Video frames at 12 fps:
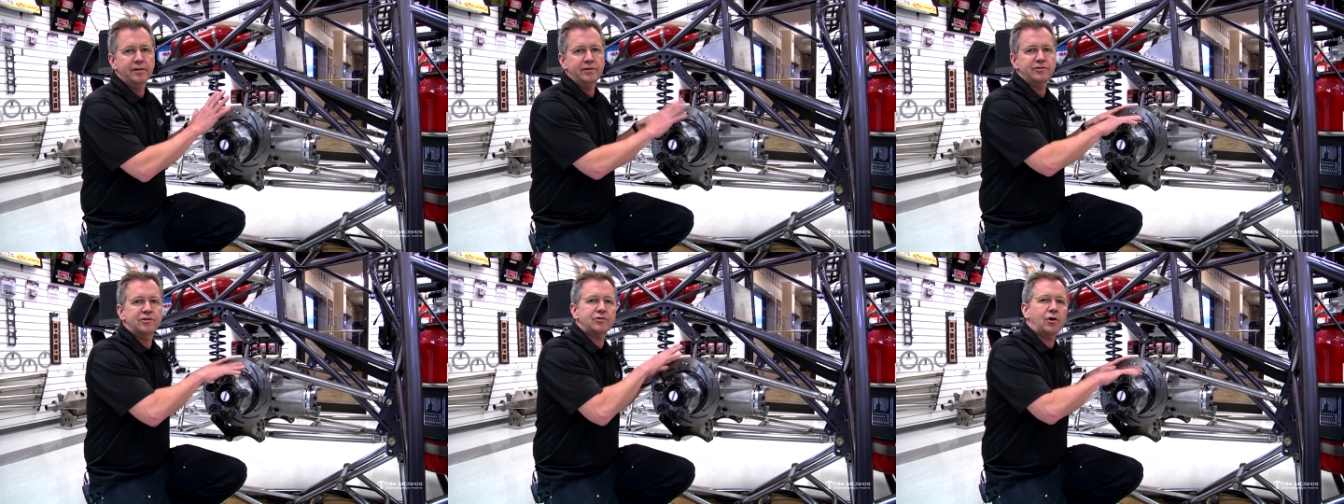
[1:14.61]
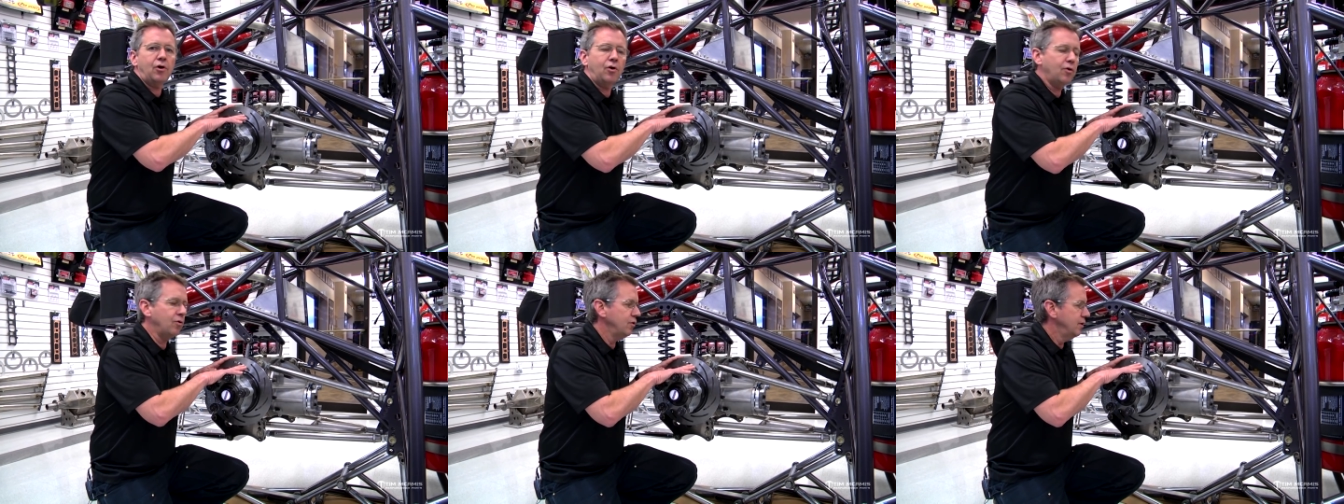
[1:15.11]
this is
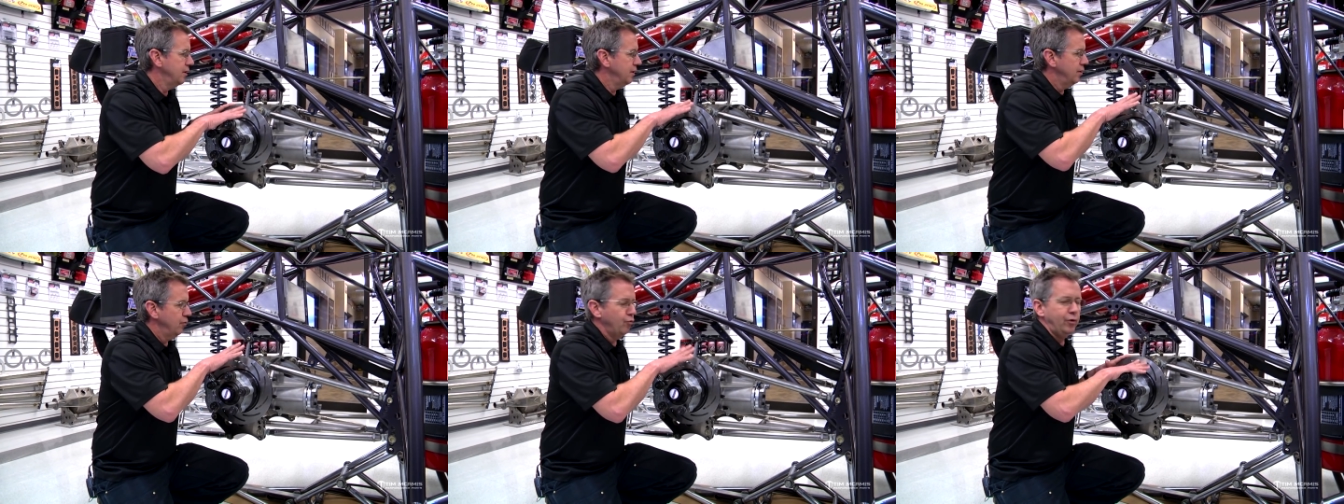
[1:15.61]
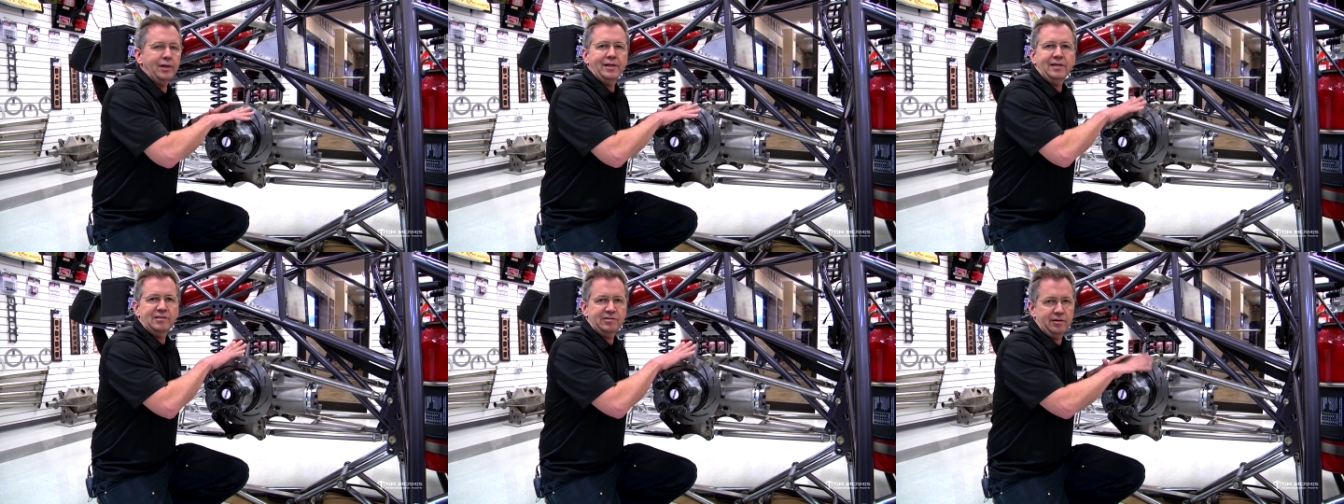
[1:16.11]
all
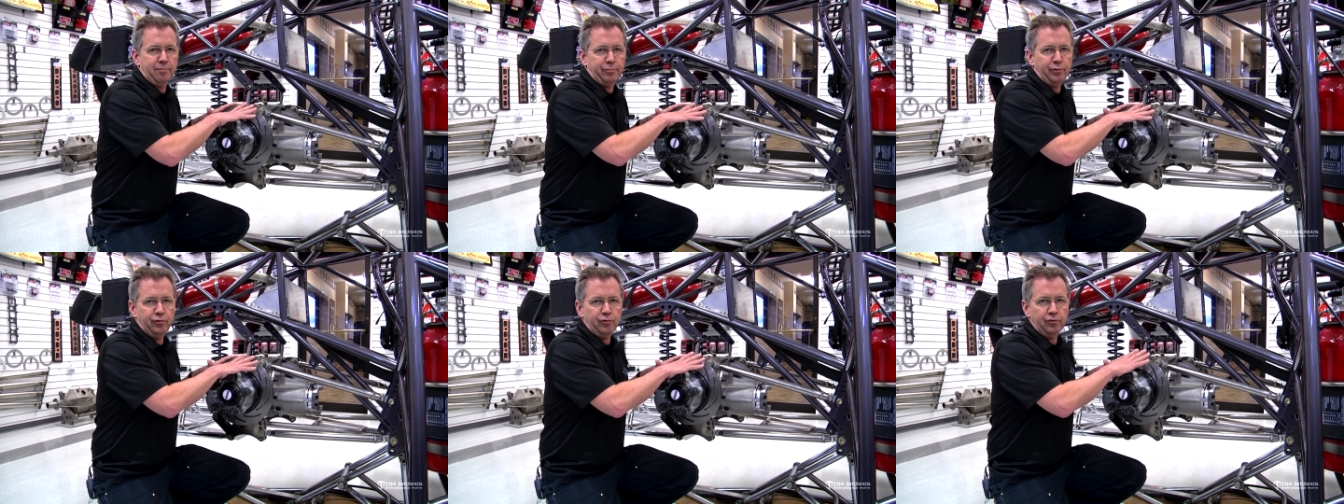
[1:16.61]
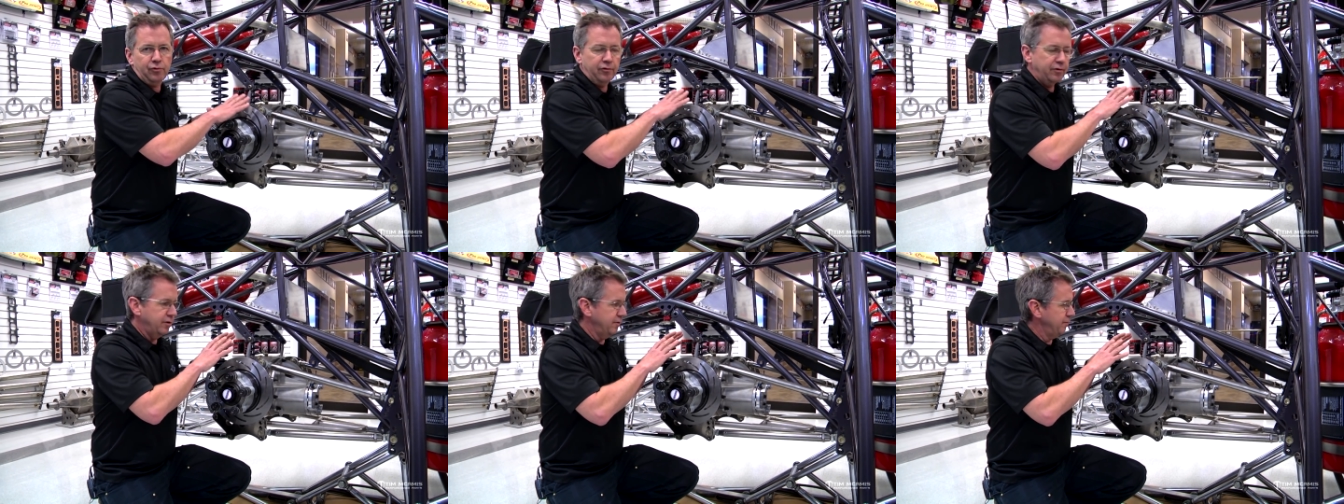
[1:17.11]
really simple